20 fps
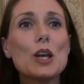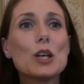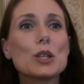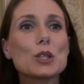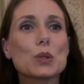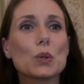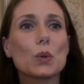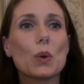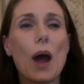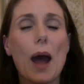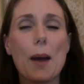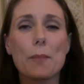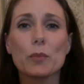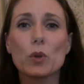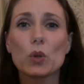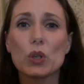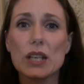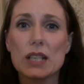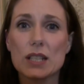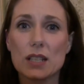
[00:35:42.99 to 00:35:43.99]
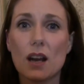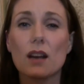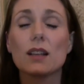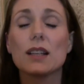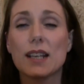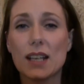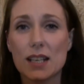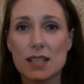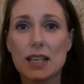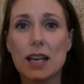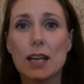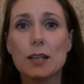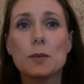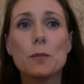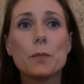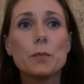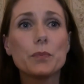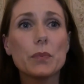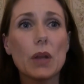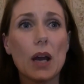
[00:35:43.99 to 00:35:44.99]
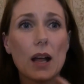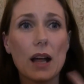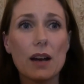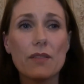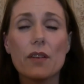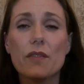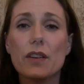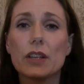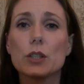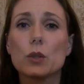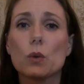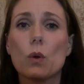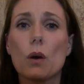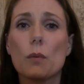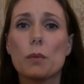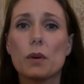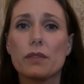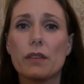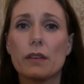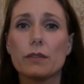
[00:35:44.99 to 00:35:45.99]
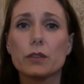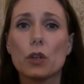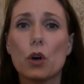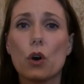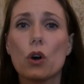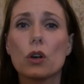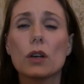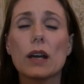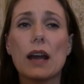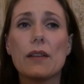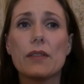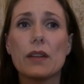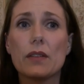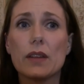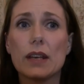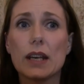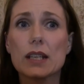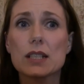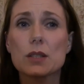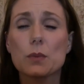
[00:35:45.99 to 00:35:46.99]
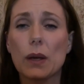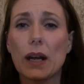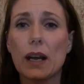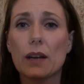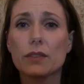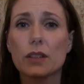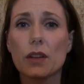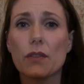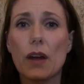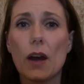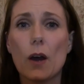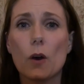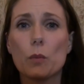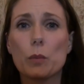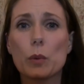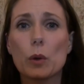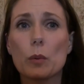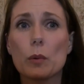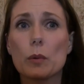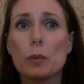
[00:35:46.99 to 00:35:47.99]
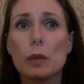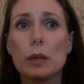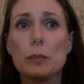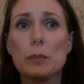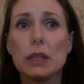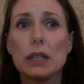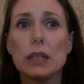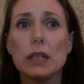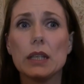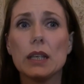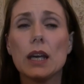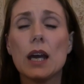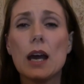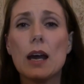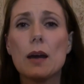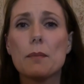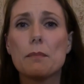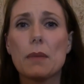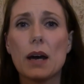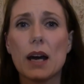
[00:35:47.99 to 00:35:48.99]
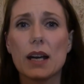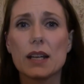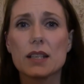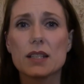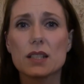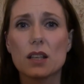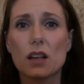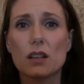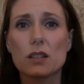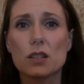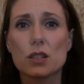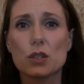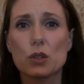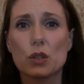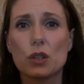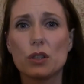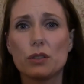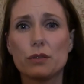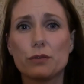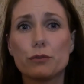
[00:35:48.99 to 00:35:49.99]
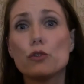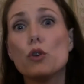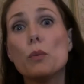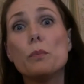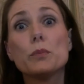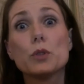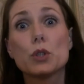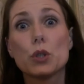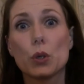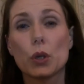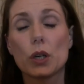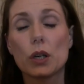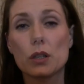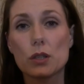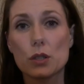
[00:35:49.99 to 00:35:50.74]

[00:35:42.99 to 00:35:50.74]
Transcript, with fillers: So I'm going to start, like I said, I'll have a video up of a vlog and then the next one after that will probably be my son's sort of room tour.